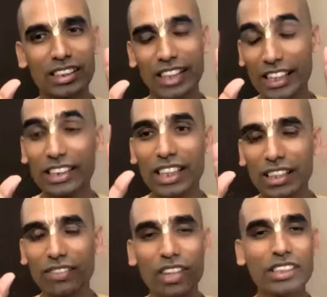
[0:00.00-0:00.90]
taking
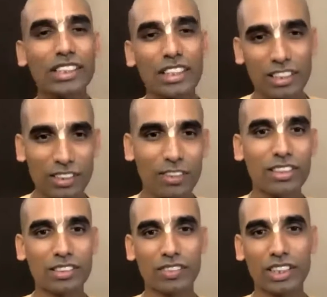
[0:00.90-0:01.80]
shelter of Lord Chaitanya's
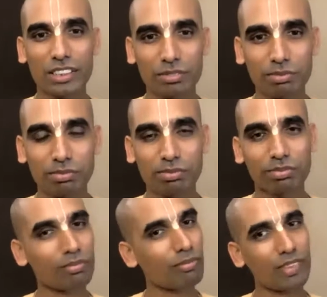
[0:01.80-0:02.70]
lotus feet.
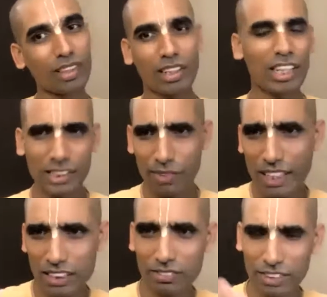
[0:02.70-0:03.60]
Let's
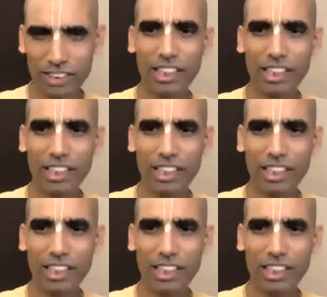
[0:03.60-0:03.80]
revise once